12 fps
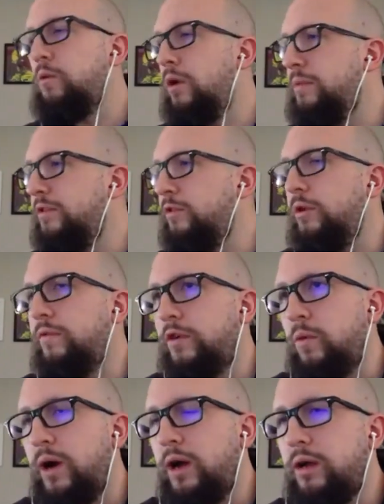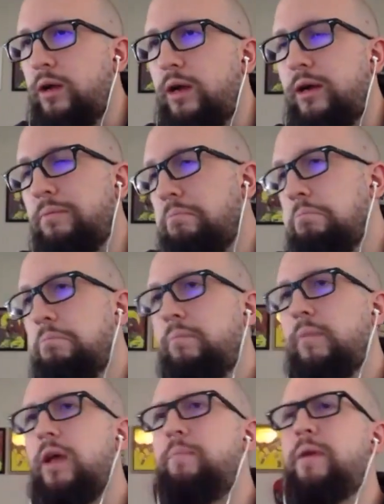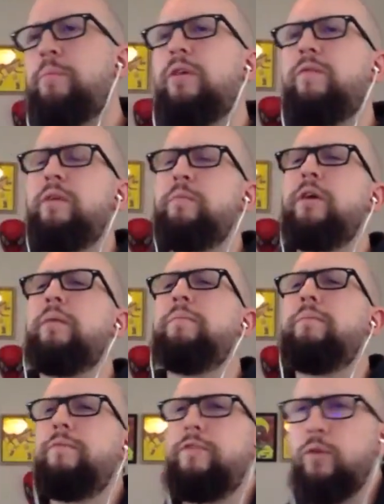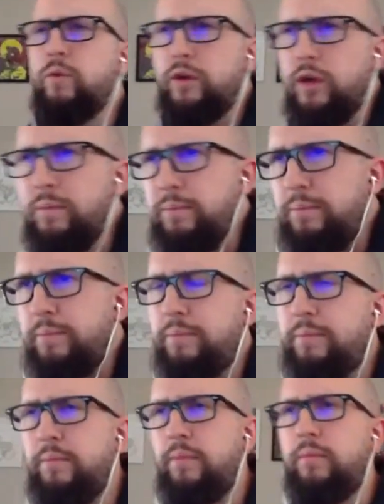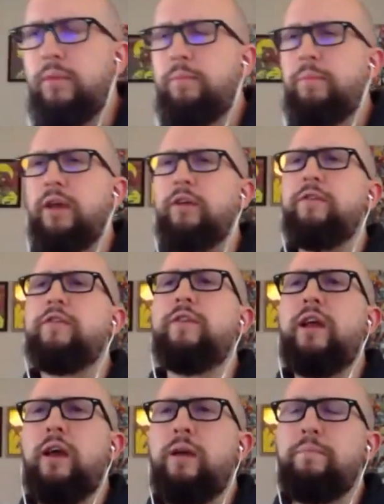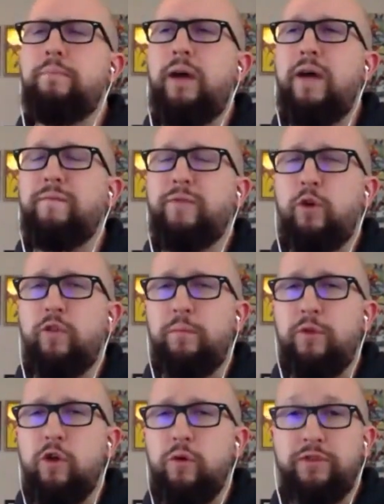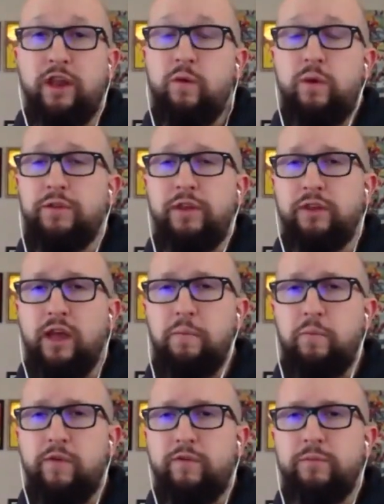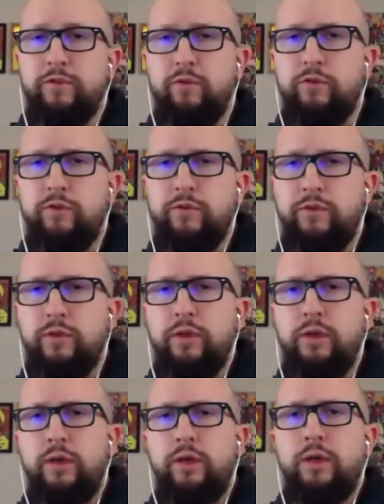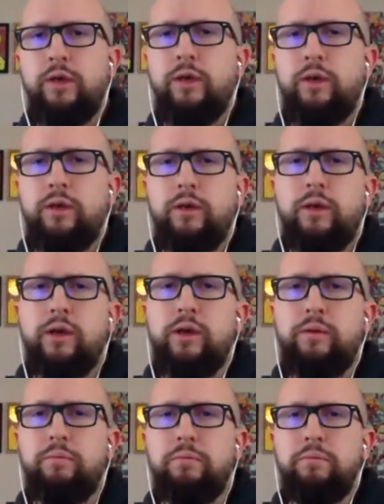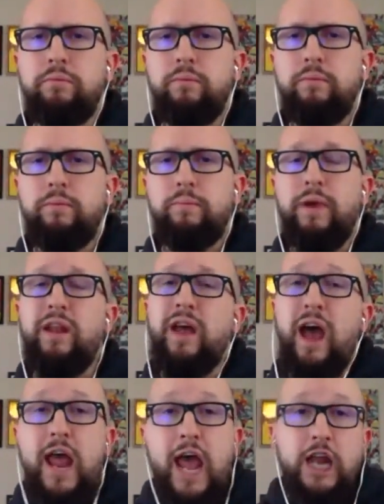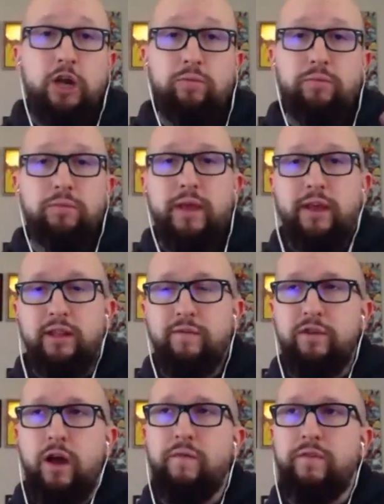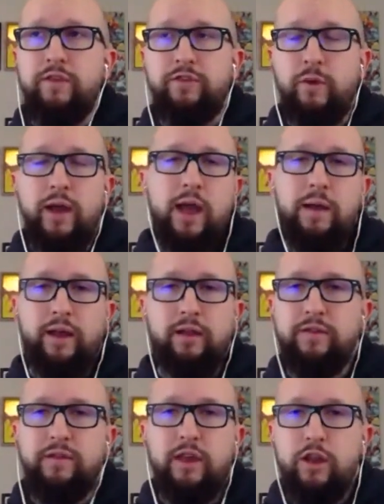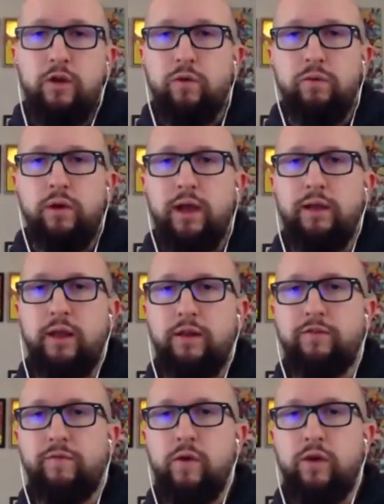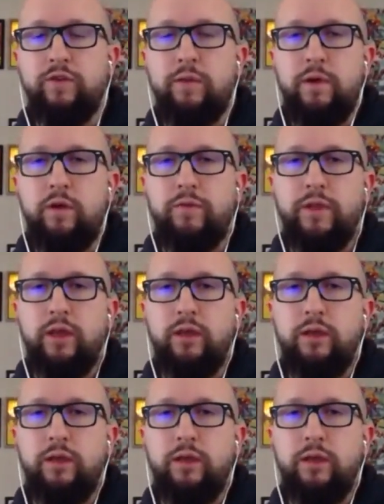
I've been doing it for a while, and people have hit me up to work on pages, and I've told them no because I don't want to take time away from Scolders. And I don't make a living off this, so I can say no and just focus on my own thing.